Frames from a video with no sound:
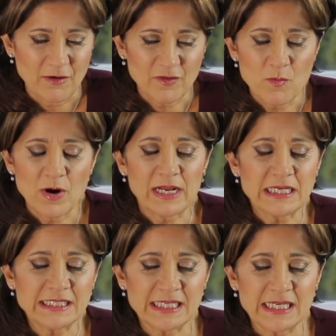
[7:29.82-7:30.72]
From what
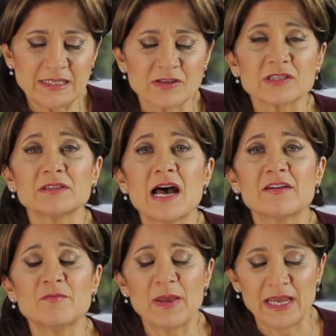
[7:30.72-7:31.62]
I see, there's a
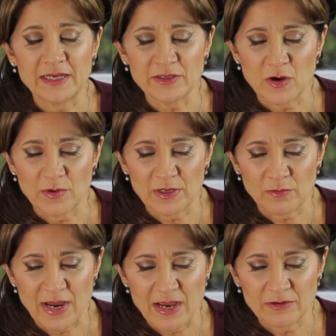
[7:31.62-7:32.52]
lot of pain going
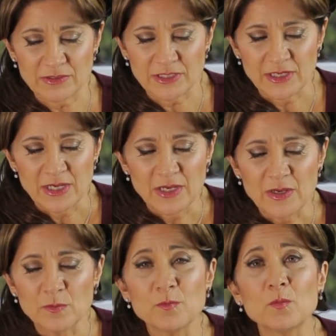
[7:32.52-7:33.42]
around,
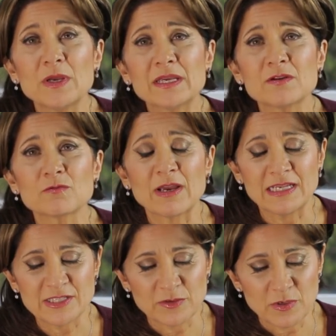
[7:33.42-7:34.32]
and we can
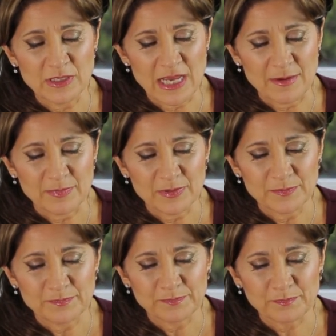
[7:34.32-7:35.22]
raise it all up.
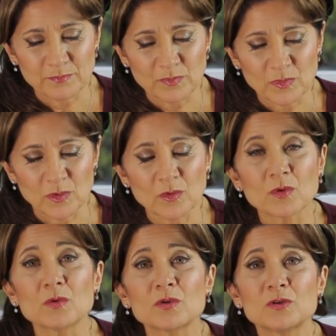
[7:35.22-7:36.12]

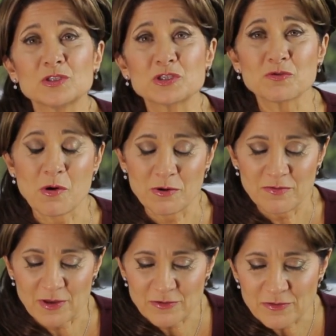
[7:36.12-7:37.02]
You're
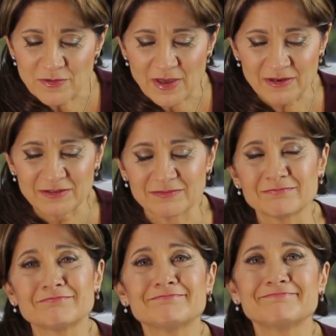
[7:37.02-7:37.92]
stronger than you think,
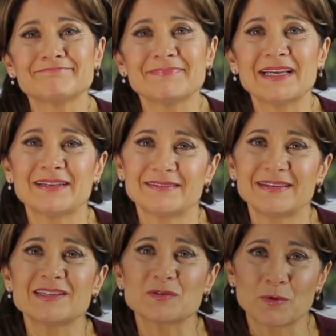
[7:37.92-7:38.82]
and
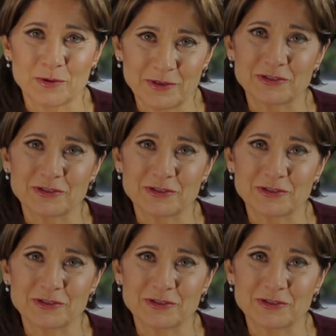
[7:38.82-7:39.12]
it's worth